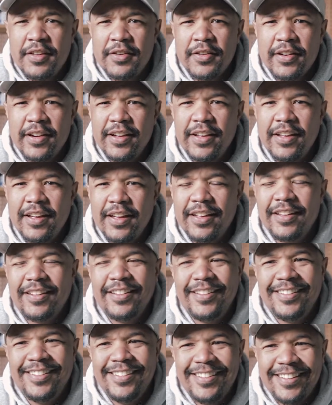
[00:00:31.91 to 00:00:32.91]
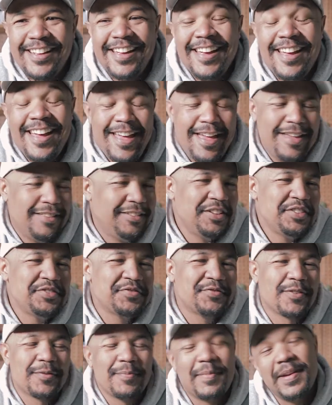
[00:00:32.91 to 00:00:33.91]
there, at least
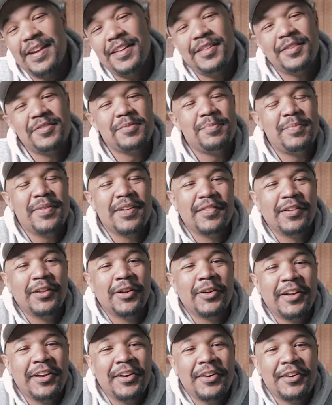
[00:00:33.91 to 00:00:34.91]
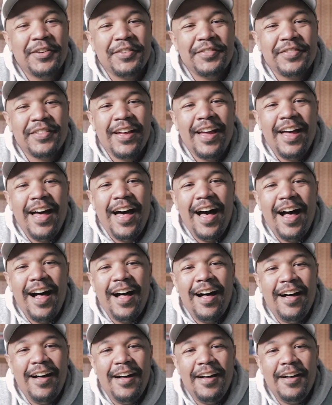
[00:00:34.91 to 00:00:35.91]
for me, there's a bit of a learning curve,
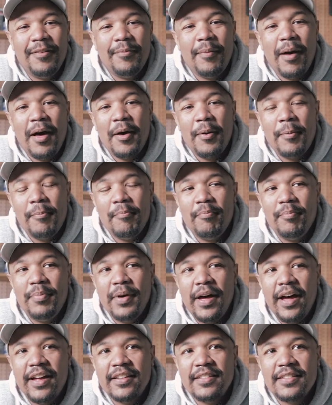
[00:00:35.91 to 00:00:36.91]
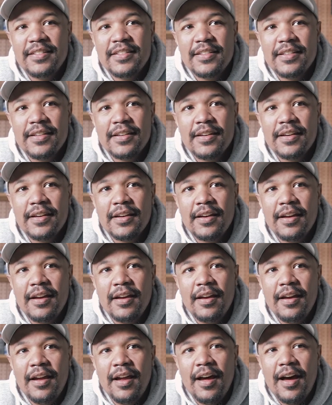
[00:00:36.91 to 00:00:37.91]
but
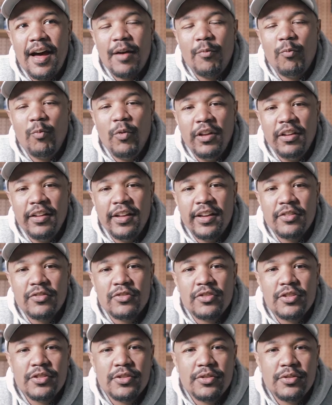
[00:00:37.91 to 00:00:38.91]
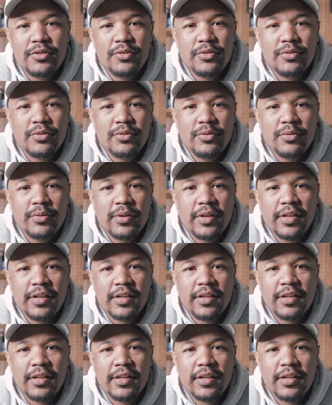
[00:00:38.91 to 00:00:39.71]
I'm willing to